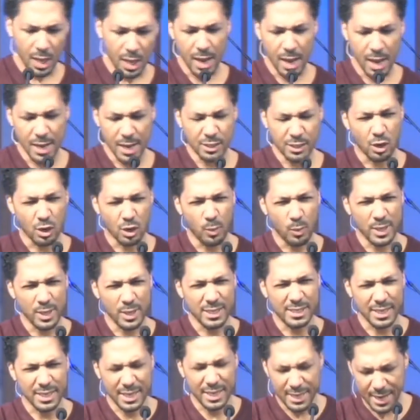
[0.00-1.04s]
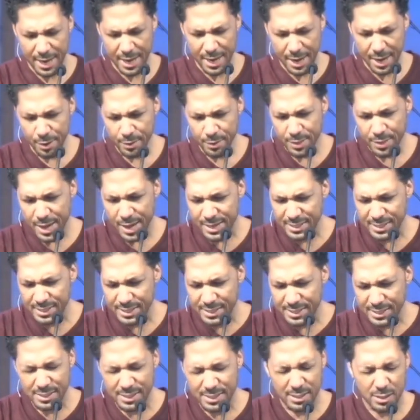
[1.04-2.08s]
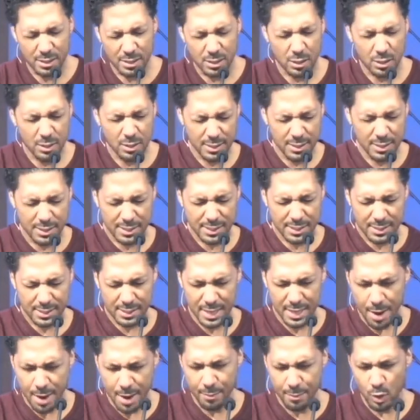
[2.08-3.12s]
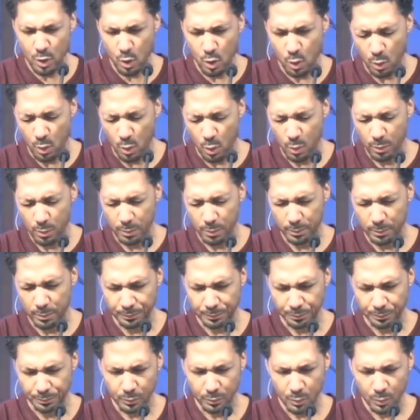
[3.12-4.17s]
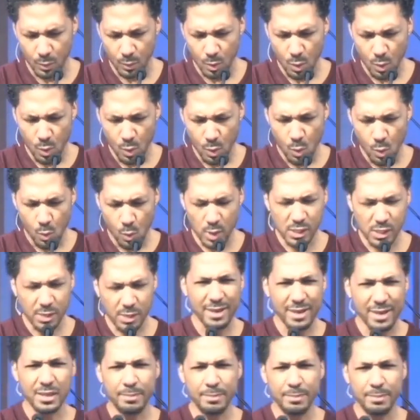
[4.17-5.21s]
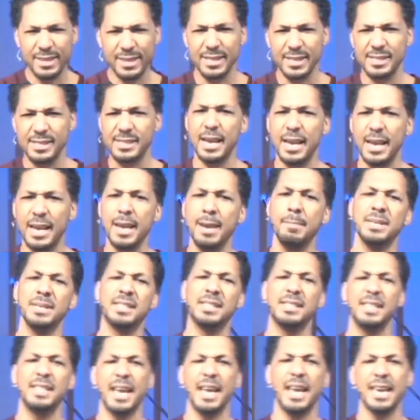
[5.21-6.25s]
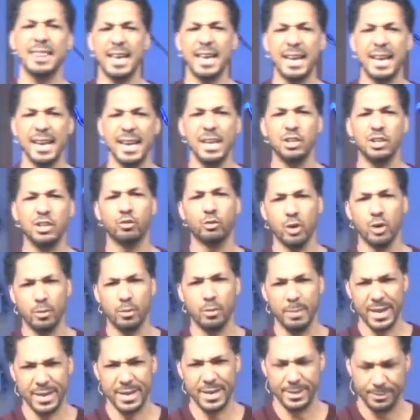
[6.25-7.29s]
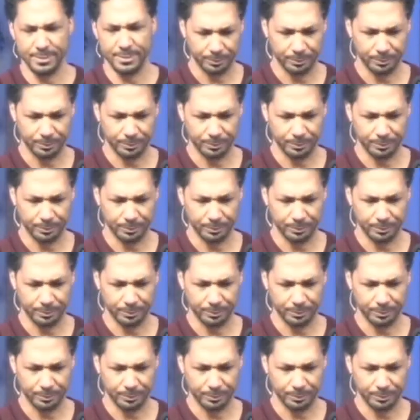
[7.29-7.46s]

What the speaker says: And so we see here that Samuel was about to make the same mistake that Israel made.